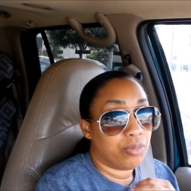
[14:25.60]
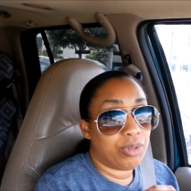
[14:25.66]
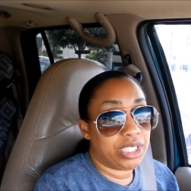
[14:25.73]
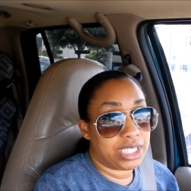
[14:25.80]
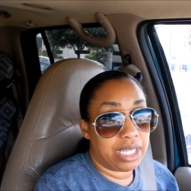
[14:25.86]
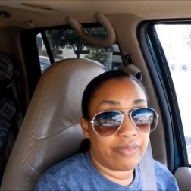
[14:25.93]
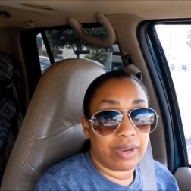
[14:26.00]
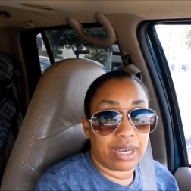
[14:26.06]
we
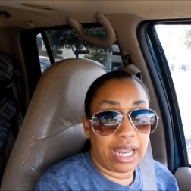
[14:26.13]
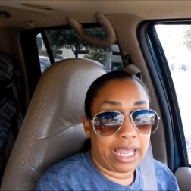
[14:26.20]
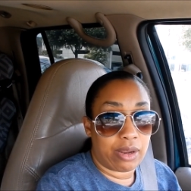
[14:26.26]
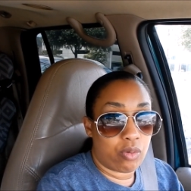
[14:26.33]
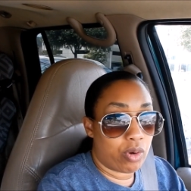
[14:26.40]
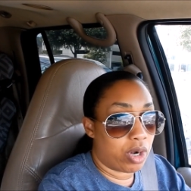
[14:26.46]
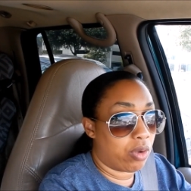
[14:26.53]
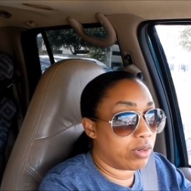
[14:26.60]
just have a
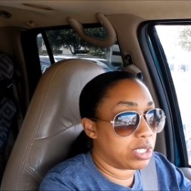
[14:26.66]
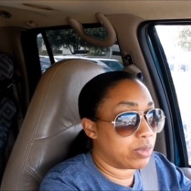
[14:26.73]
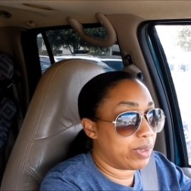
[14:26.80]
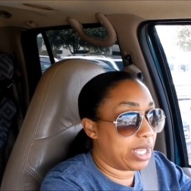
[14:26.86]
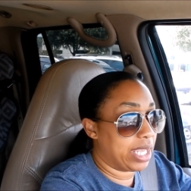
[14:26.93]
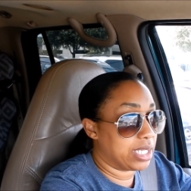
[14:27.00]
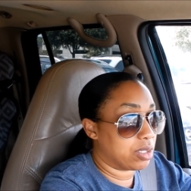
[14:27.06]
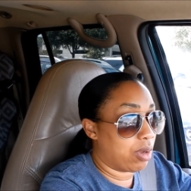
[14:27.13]
lot going on this
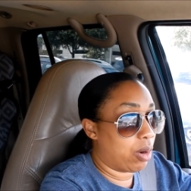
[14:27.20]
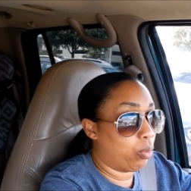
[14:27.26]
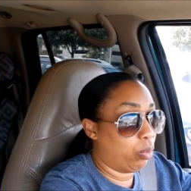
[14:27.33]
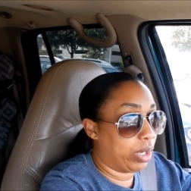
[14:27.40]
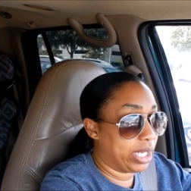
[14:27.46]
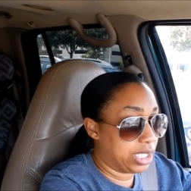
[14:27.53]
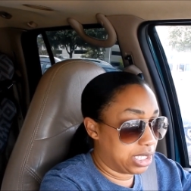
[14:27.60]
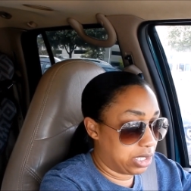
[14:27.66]
weekend, so I
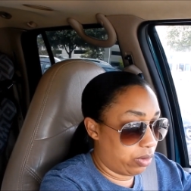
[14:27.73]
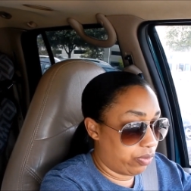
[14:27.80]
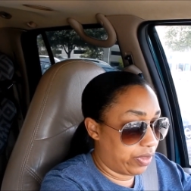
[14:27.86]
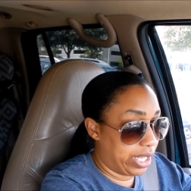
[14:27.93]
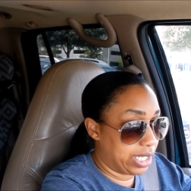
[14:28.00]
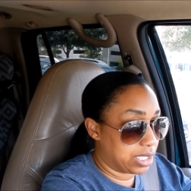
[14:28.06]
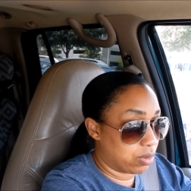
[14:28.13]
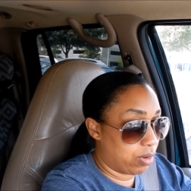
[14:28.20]
really just don't
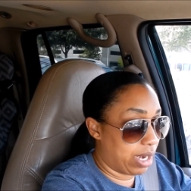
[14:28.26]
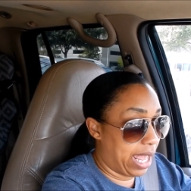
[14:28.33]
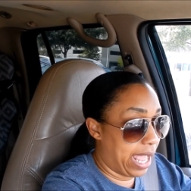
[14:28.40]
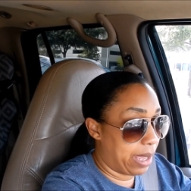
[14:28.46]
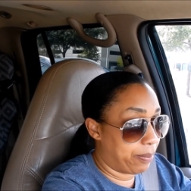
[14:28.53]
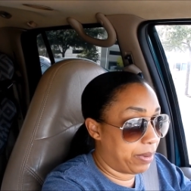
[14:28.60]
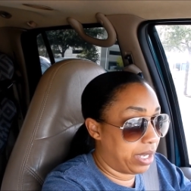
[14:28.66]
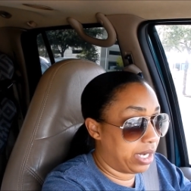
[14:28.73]
think it's going to
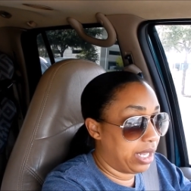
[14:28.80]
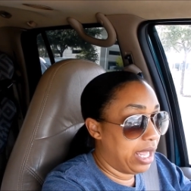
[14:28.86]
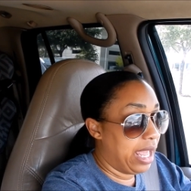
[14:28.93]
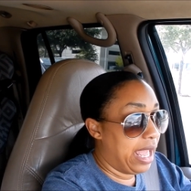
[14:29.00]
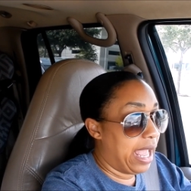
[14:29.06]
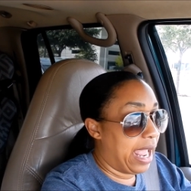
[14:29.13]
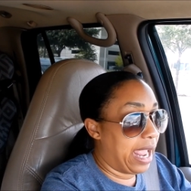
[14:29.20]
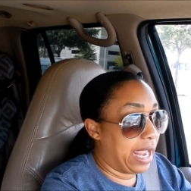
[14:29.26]
happen.
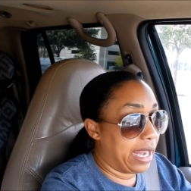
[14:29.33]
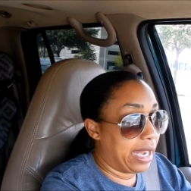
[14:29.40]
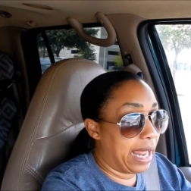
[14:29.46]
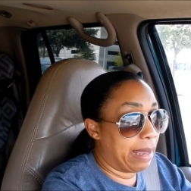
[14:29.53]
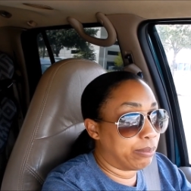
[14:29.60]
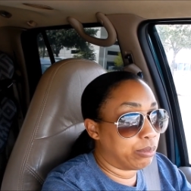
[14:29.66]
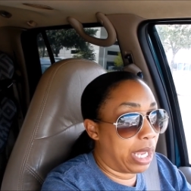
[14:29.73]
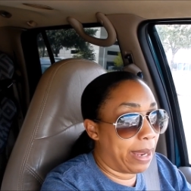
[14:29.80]
And
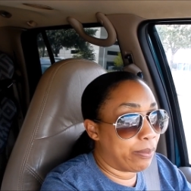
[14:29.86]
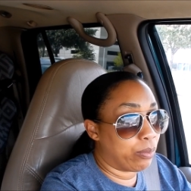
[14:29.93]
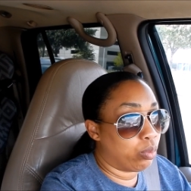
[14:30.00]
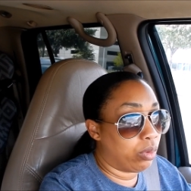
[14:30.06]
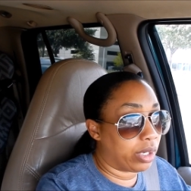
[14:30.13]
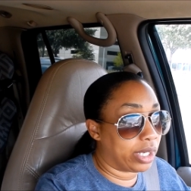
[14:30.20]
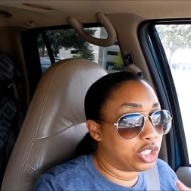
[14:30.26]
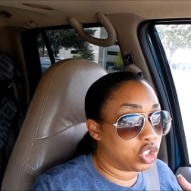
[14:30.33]
I'm I'm
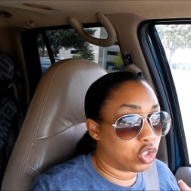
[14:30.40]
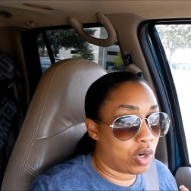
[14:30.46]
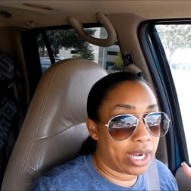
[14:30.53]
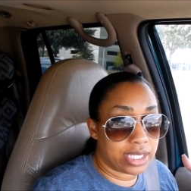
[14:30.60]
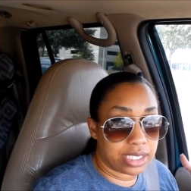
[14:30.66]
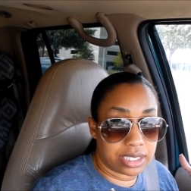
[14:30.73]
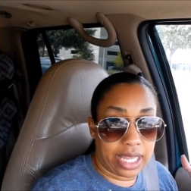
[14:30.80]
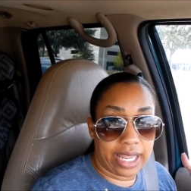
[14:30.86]
really
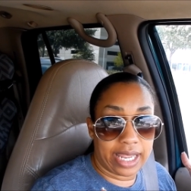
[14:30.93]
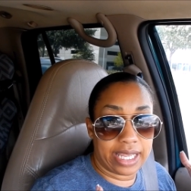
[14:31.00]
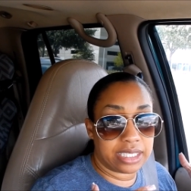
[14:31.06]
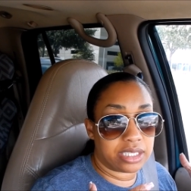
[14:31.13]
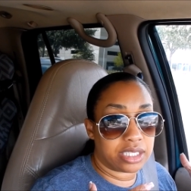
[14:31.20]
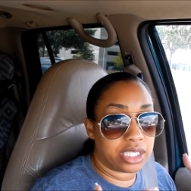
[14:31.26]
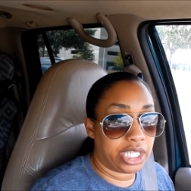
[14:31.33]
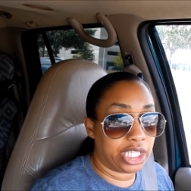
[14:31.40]
trying to stay
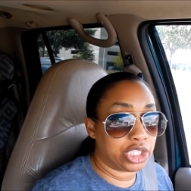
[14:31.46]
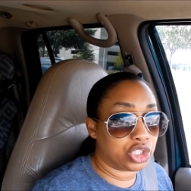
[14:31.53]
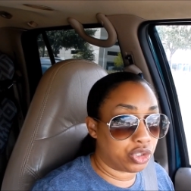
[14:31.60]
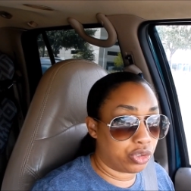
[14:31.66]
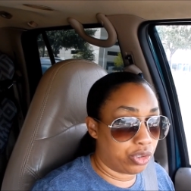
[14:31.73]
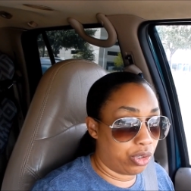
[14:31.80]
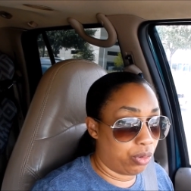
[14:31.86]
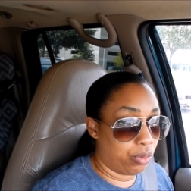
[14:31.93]

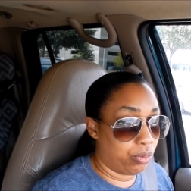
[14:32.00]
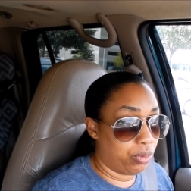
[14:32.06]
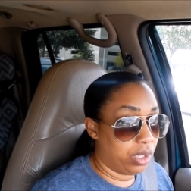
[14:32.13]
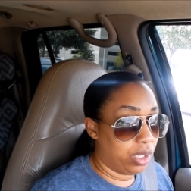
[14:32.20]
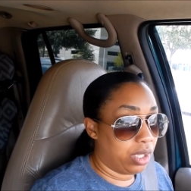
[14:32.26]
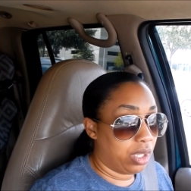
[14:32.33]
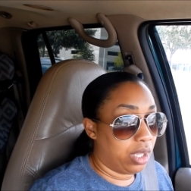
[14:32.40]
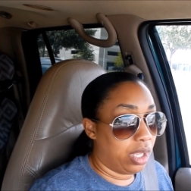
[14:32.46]
intentional
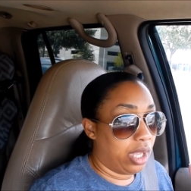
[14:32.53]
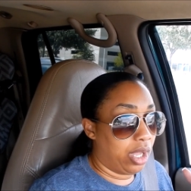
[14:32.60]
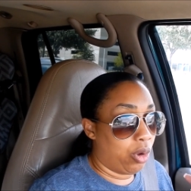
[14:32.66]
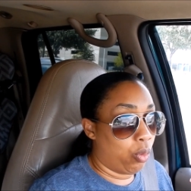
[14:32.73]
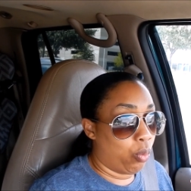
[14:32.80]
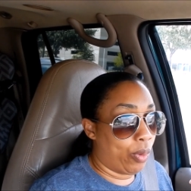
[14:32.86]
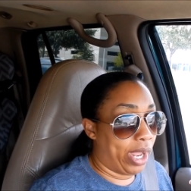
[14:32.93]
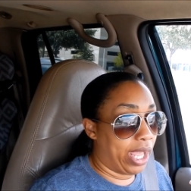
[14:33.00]

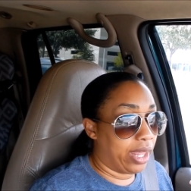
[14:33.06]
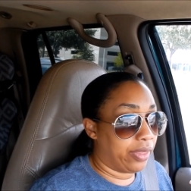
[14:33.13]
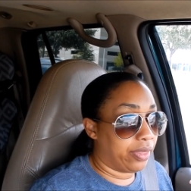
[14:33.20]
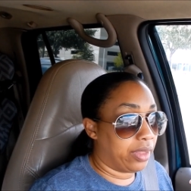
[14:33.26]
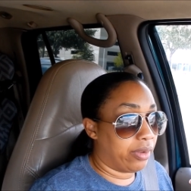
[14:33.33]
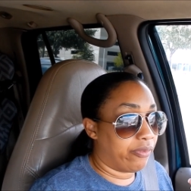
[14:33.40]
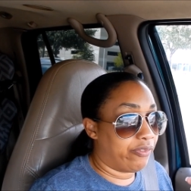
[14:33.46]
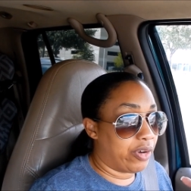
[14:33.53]
with
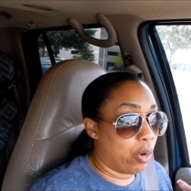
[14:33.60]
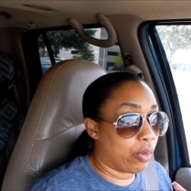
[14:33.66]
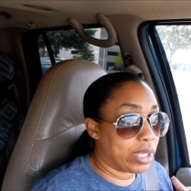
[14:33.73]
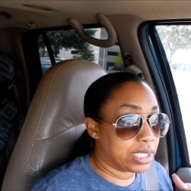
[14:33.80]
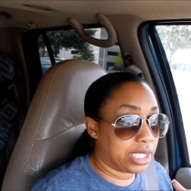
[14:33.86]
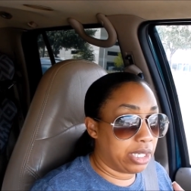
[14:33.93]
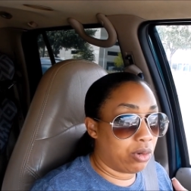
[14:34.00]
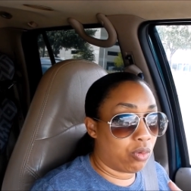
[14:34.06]

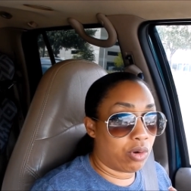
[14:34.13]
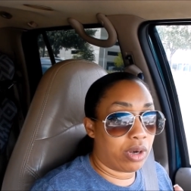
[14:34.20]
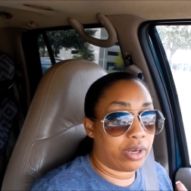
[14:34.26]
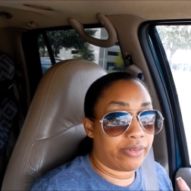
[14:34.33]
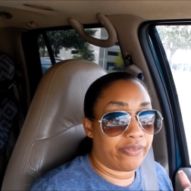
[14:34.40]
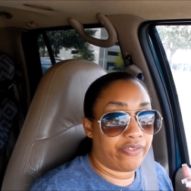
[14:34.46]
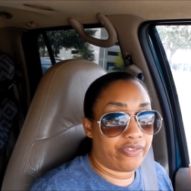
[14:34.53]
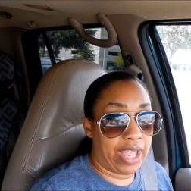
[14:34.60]
focusing
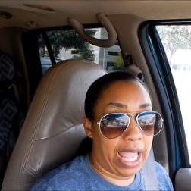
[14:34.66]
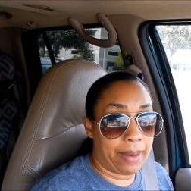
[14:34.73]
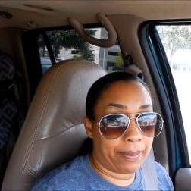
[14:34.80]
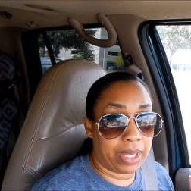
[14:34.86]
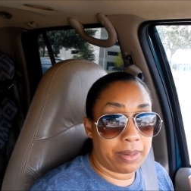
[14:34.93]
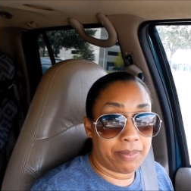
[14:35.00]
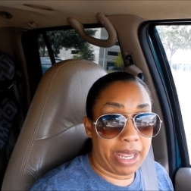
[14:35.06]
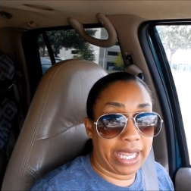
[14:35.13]
on
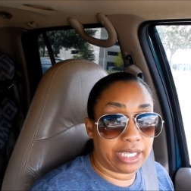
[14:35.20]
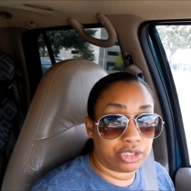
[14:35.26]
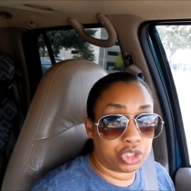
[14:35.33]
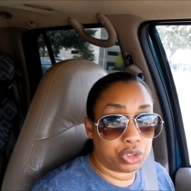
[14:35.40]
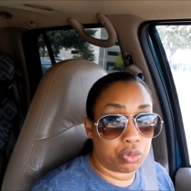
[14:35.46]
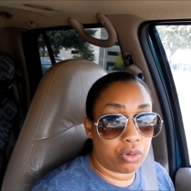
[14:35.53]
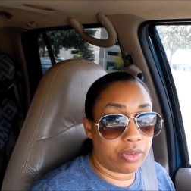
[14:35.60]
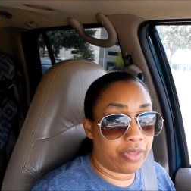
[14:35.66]
family and making
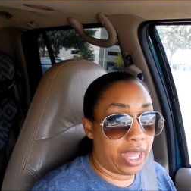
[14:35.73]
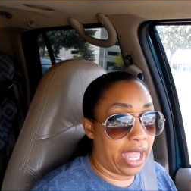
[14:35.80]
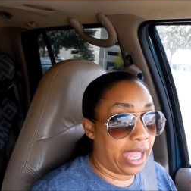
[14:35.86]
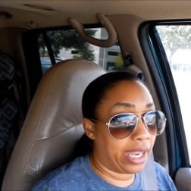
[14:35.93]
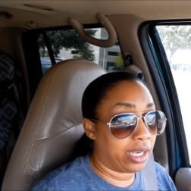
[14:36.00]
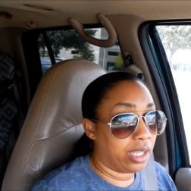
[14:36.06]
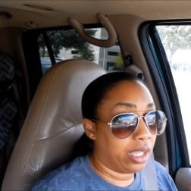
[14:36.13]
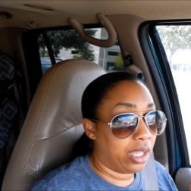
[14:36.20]
sure
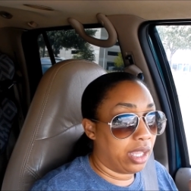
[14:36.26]
that